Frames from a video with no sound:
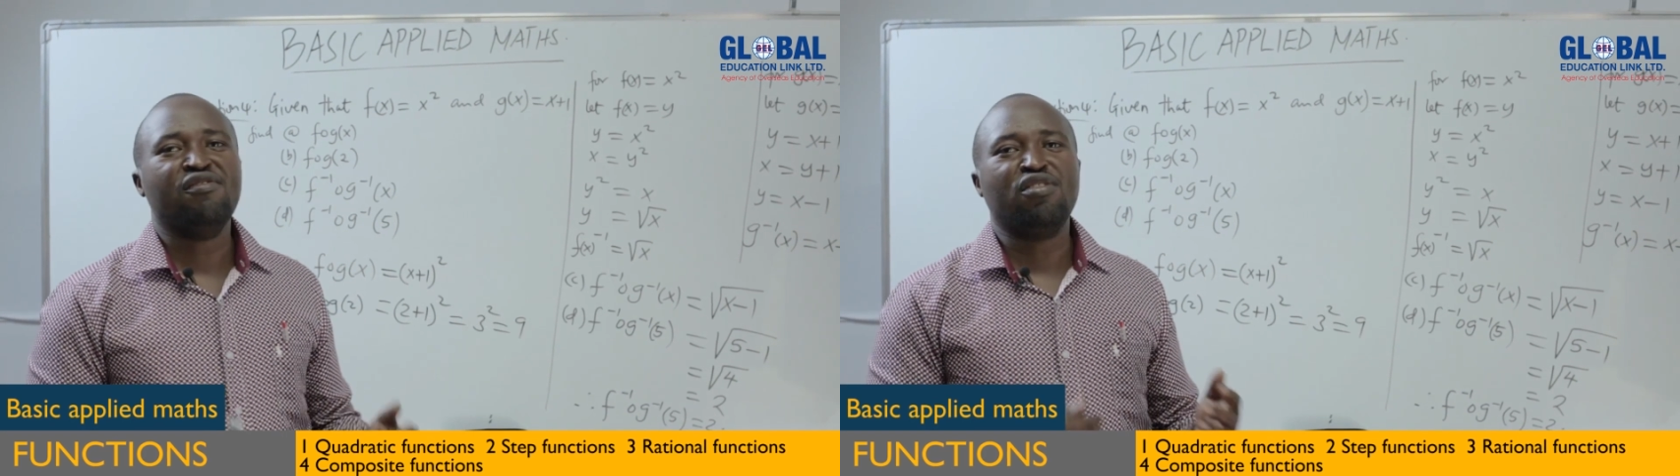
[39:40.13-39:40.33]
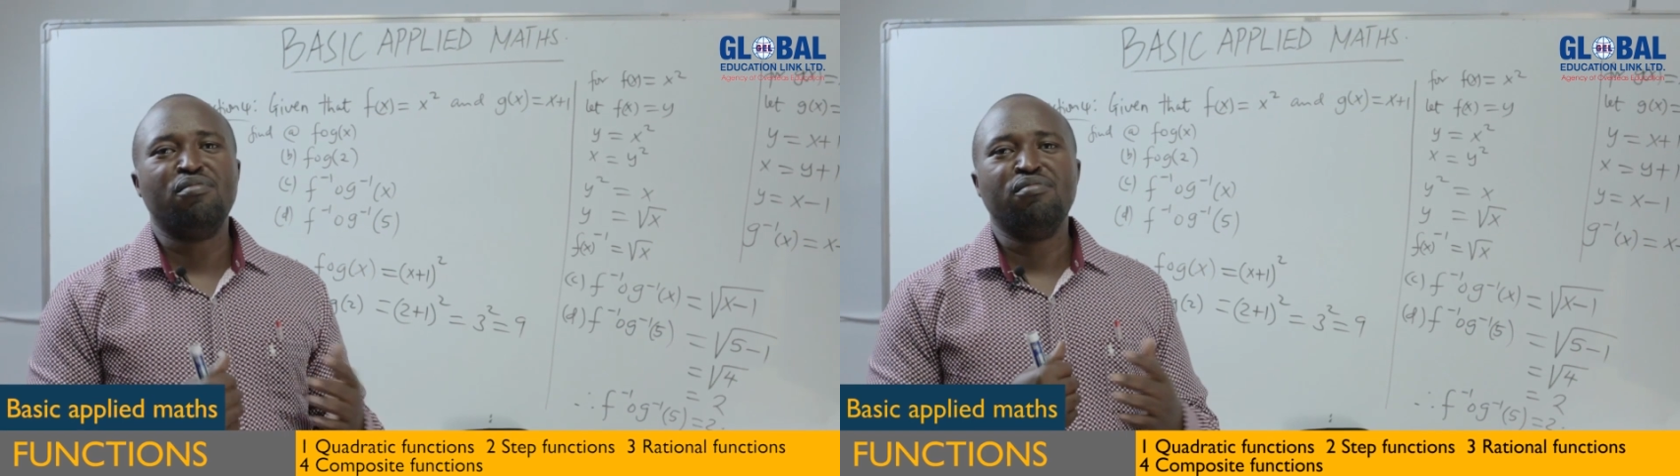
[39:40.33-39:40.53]

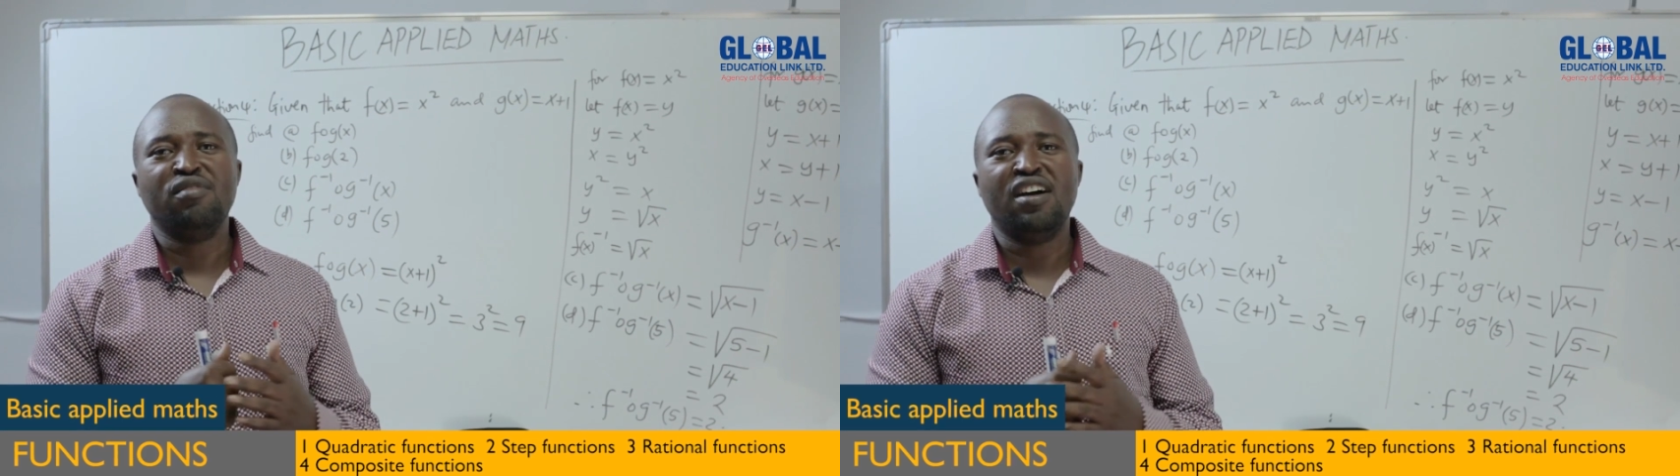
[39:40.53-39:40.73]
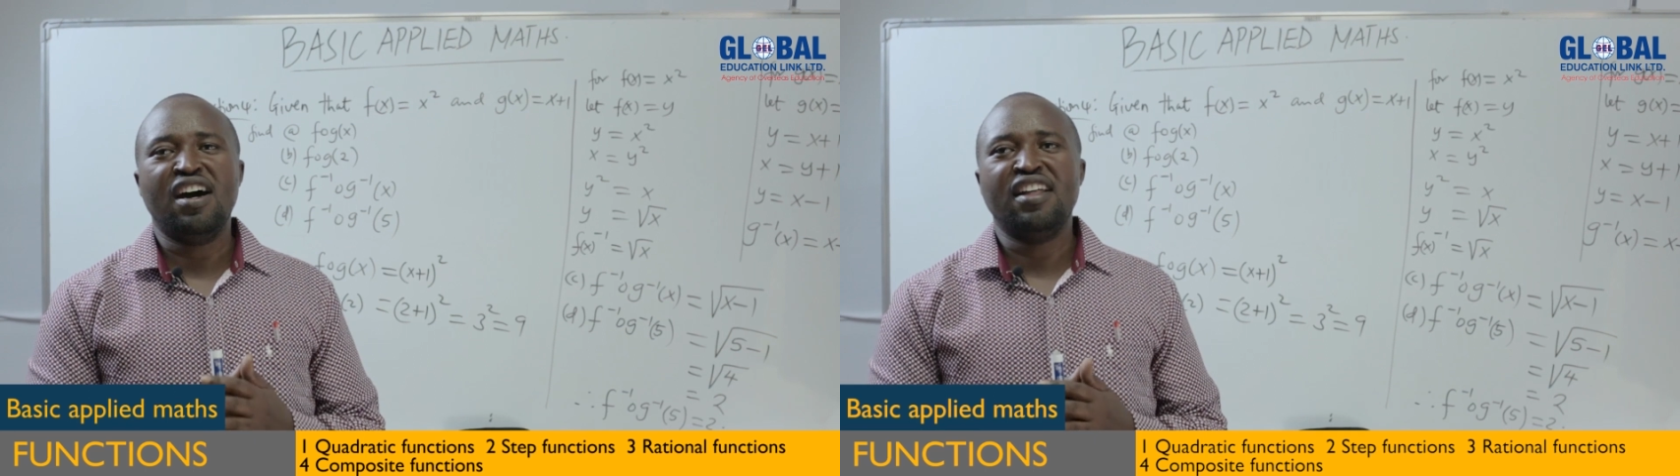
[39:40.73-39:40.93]

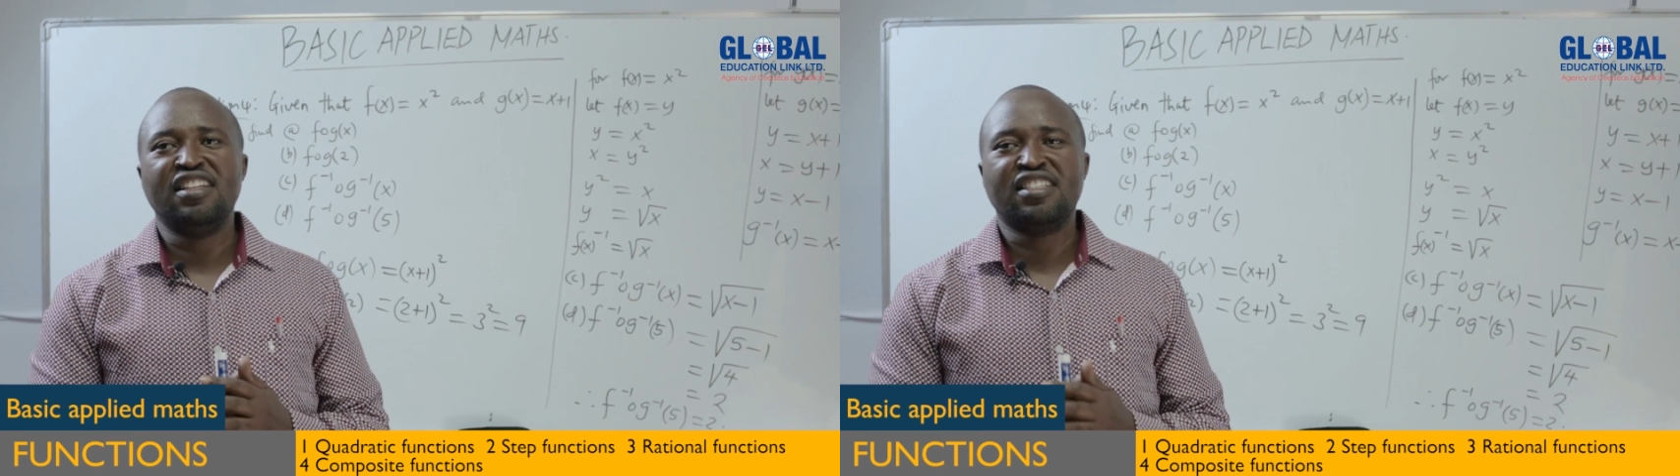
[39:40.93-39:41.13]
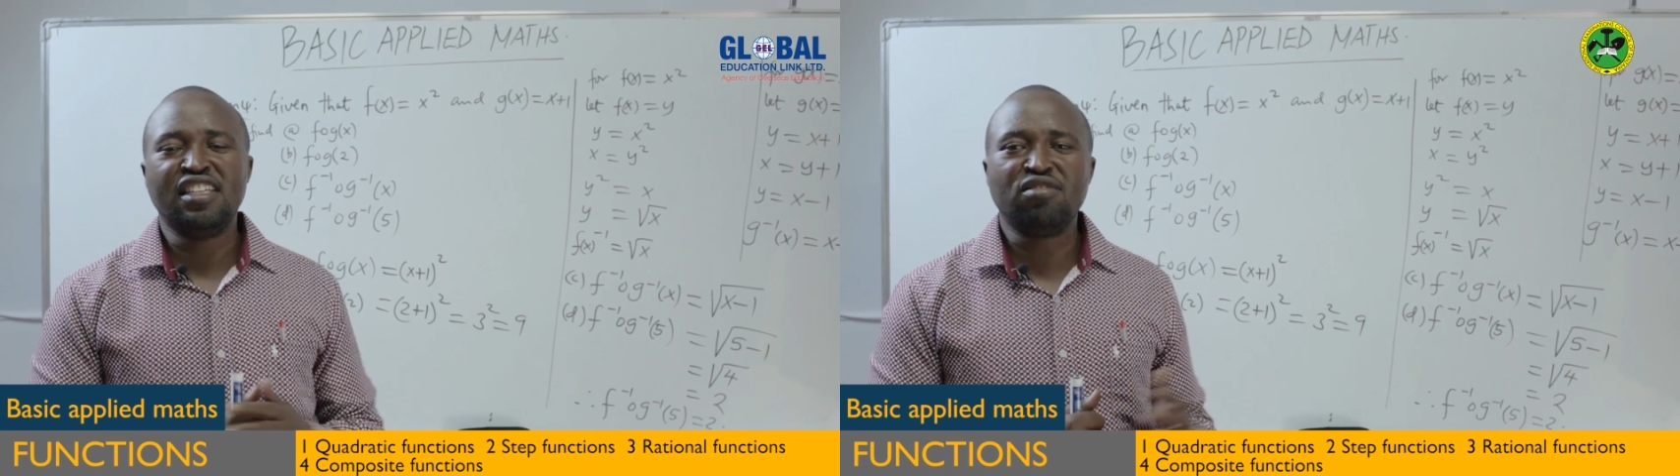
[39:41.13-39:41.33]
from
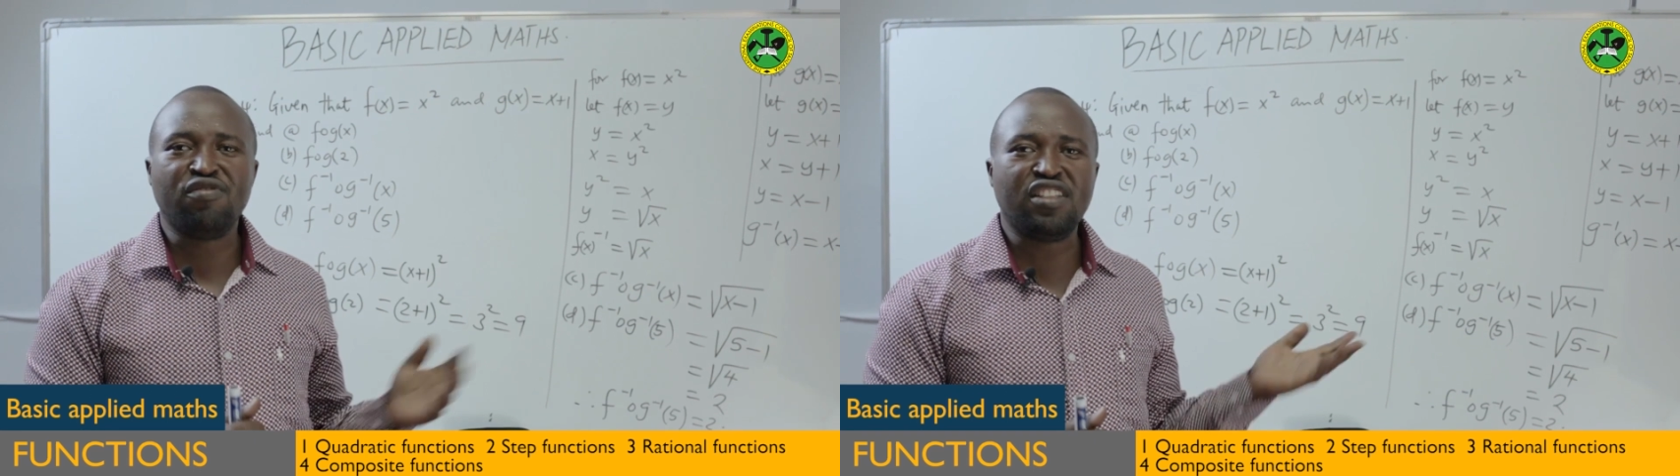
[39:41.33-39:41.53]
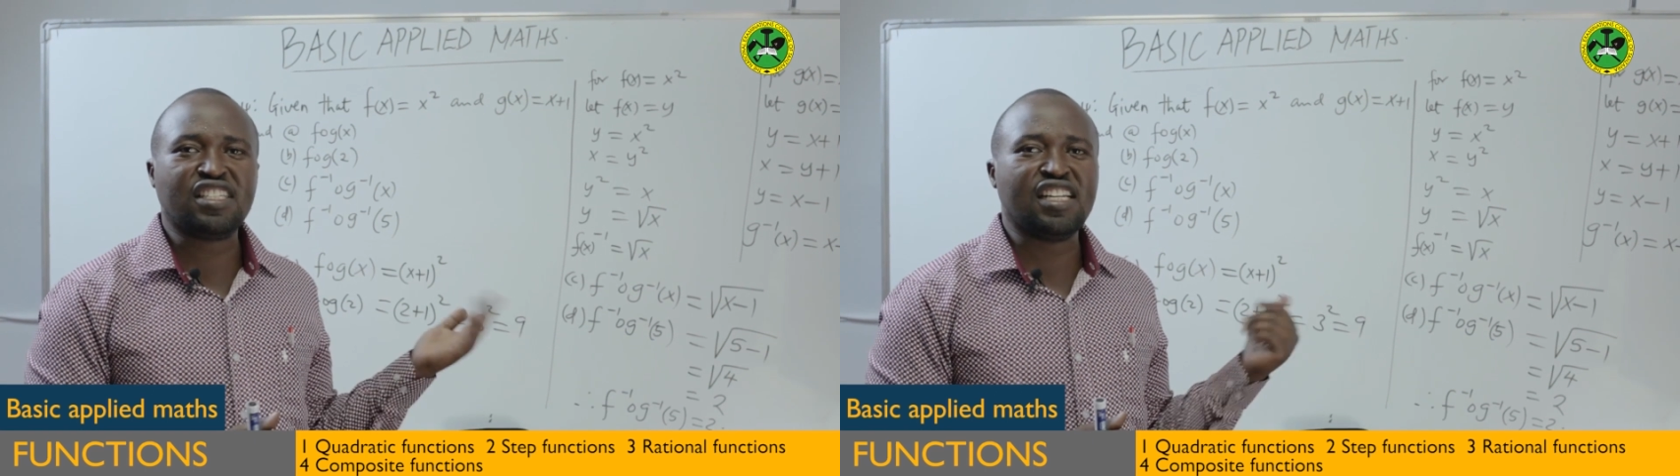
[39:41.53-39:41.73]
the start of this